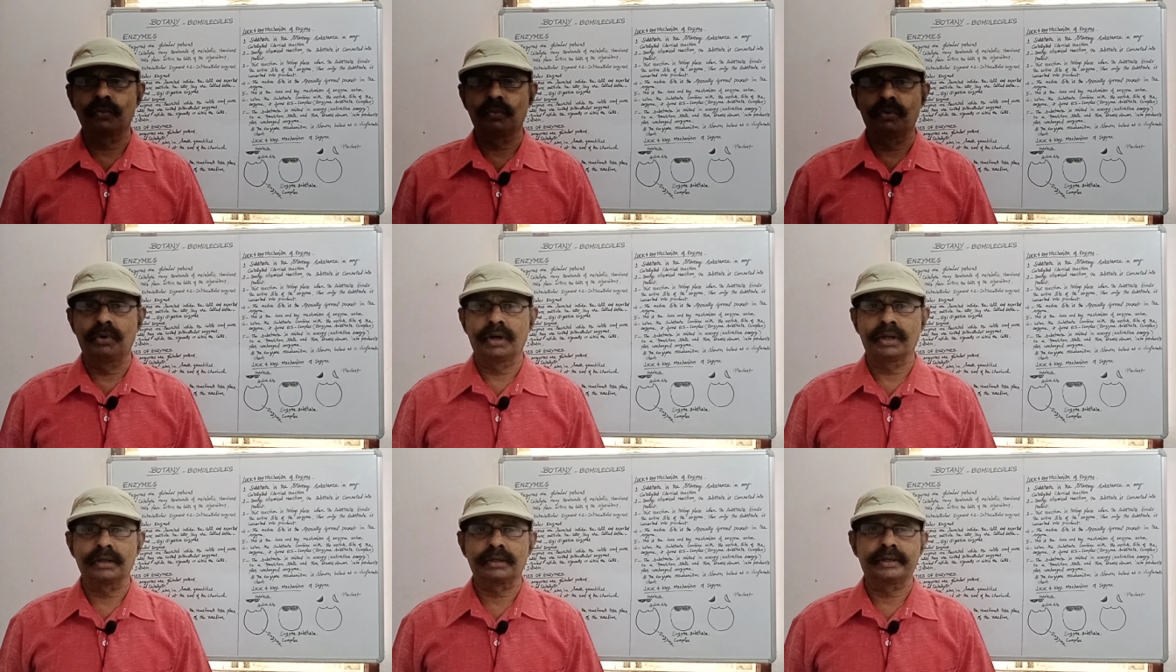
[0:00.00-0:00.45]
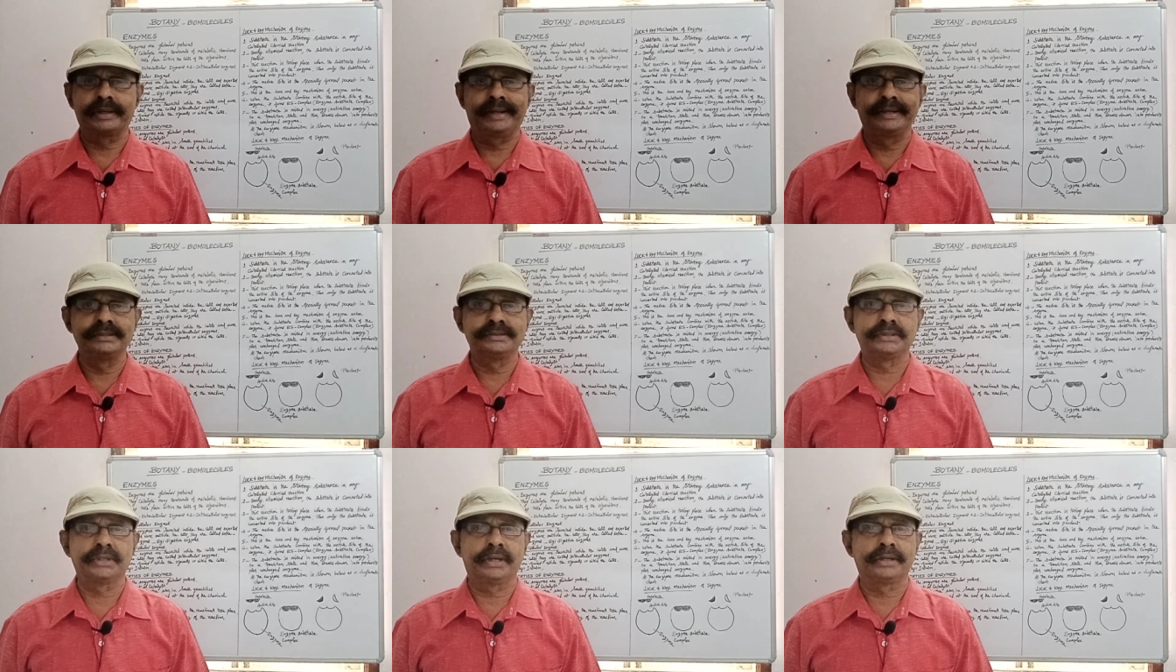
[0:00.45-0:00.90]
work
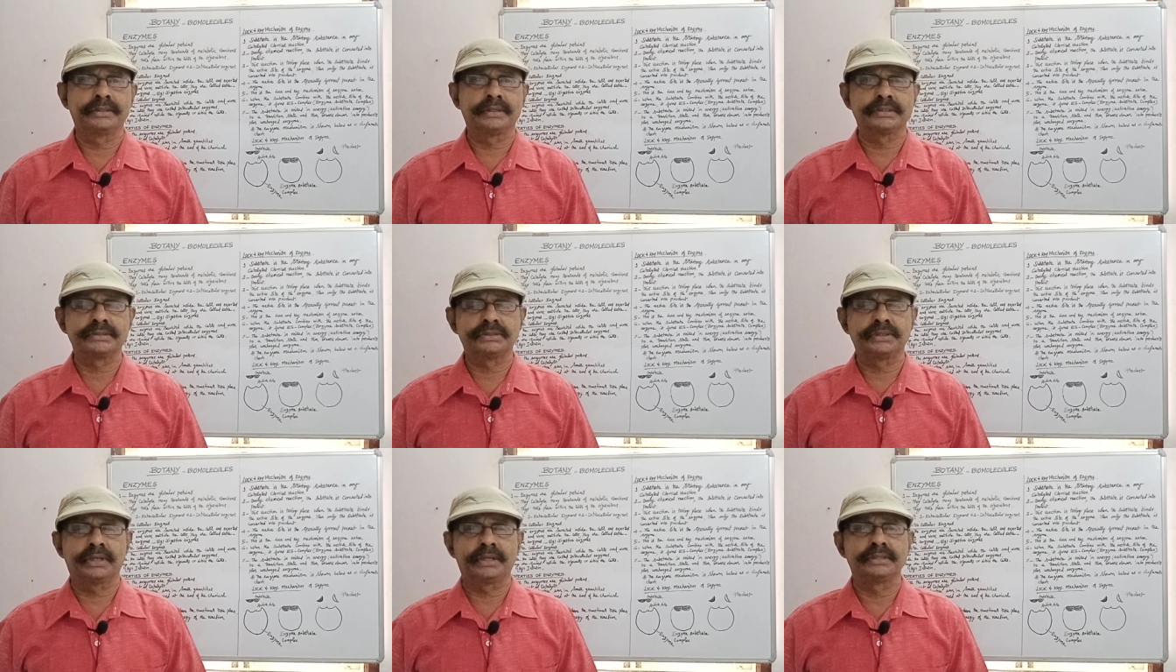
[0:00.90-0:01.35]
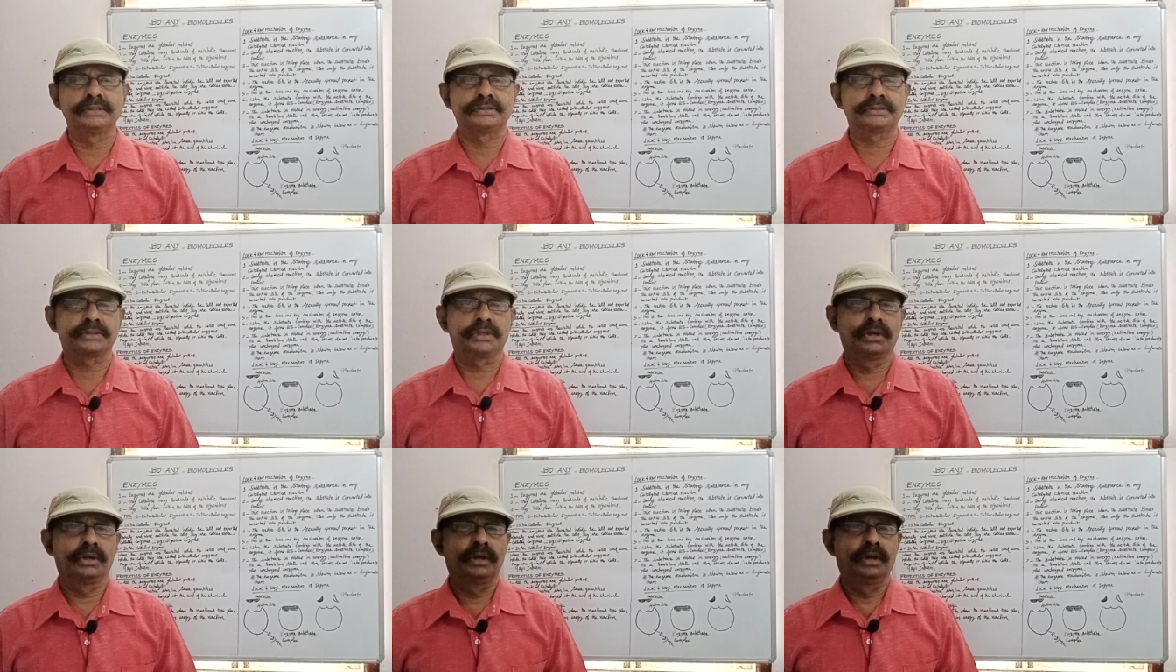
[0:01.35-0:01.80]
inside the
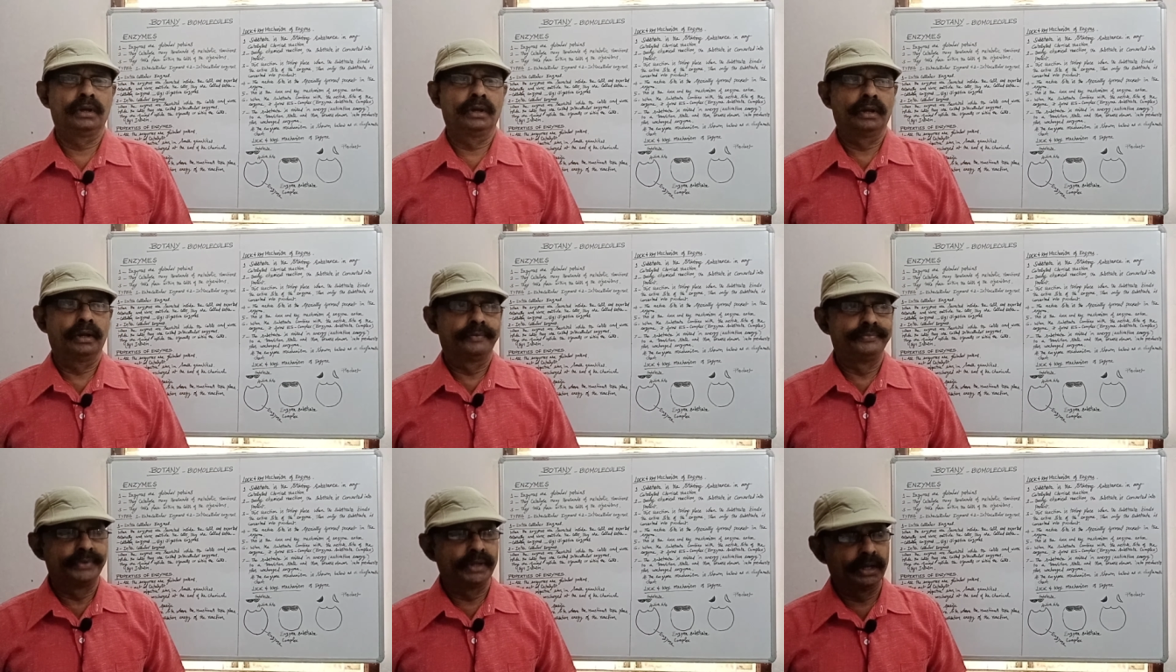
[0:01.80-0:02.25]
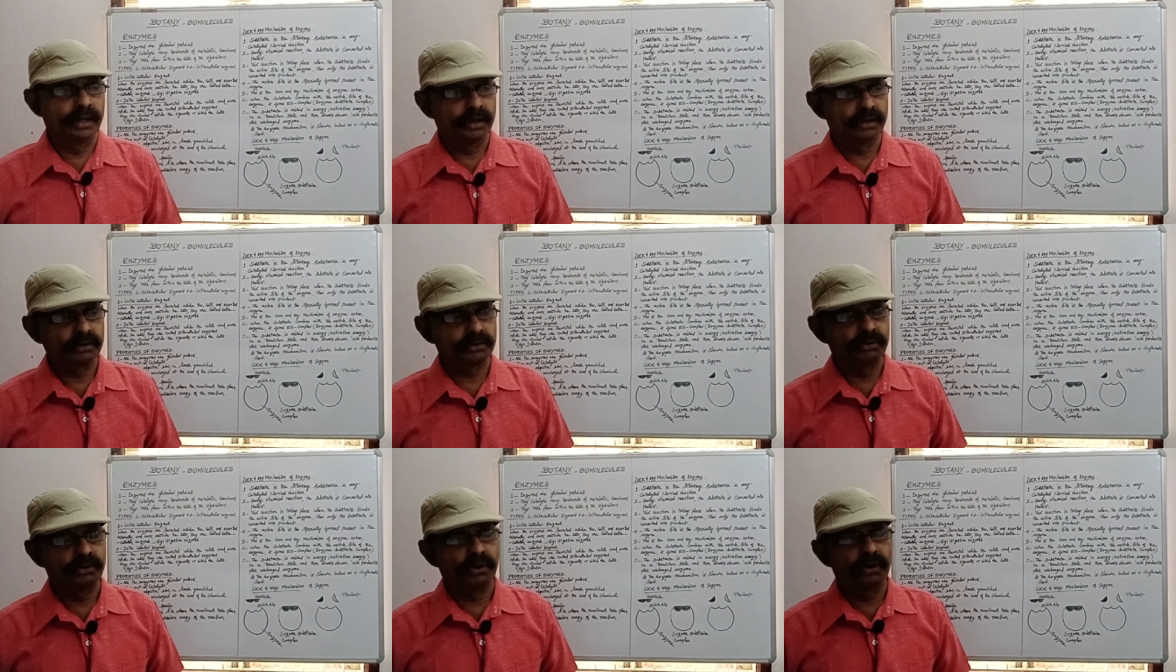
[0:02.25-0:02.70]
cells, they
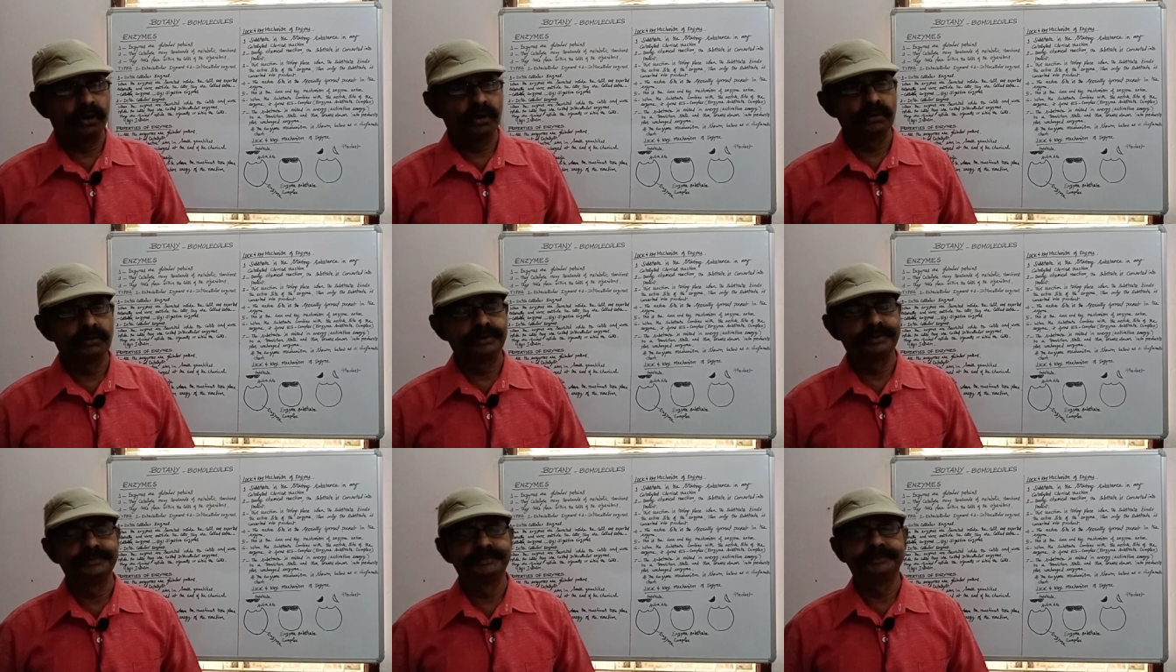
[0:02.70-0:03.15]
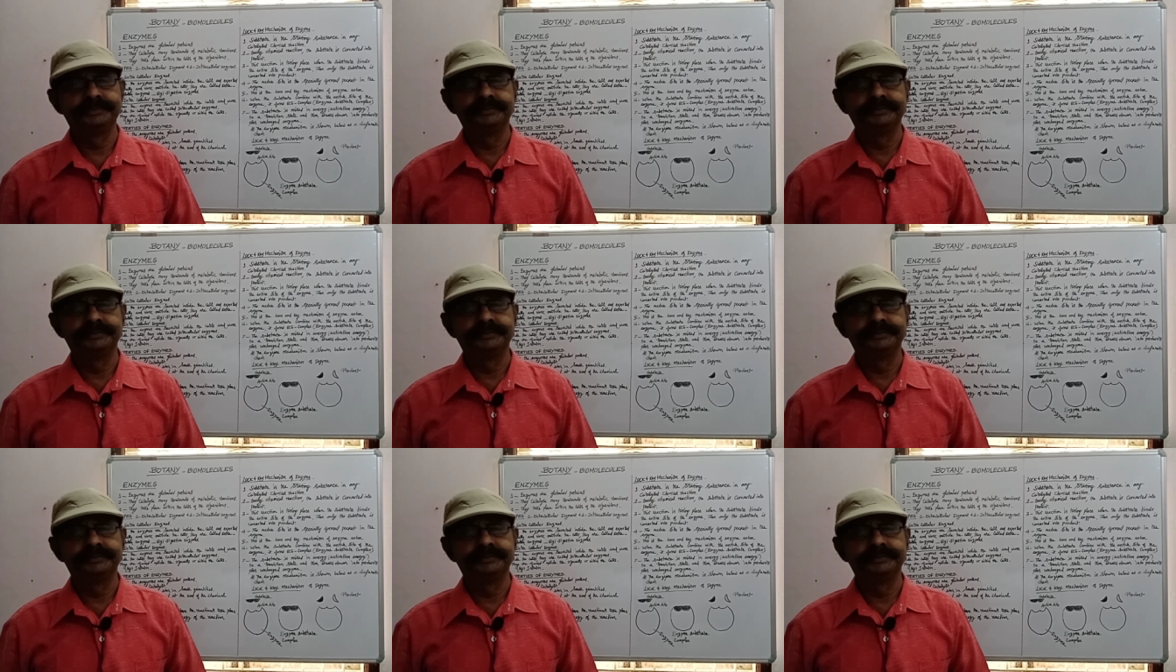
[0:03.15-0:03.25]
are called